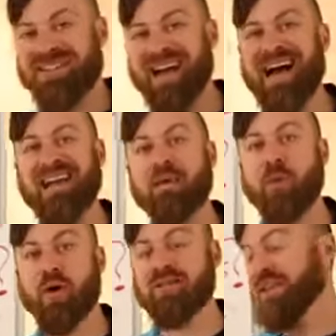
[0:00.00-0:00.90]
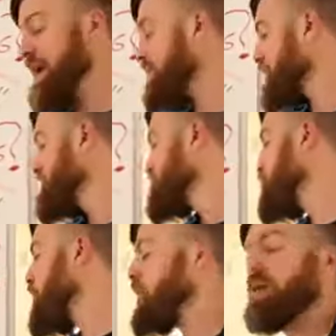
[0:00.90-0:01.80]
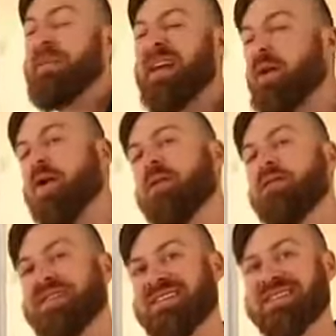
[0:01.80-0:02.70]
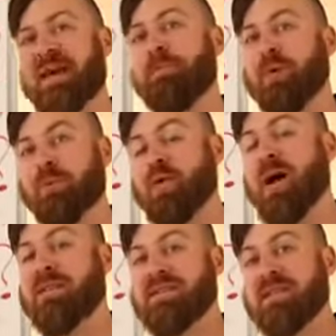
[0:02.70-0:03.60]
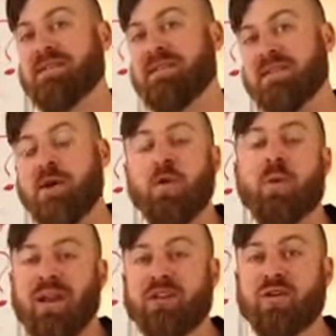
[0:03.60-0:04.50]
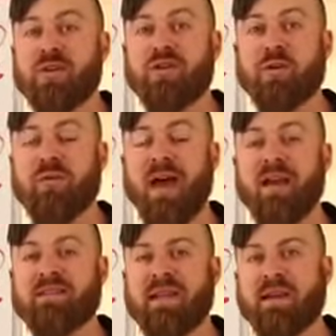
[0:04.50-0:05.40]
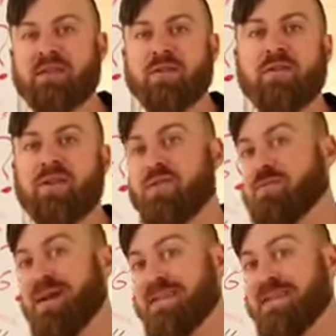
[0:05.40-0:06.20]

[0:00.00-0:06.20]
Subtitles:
tie them all together and to automate all of these separate processes. What I do to do that is I do use my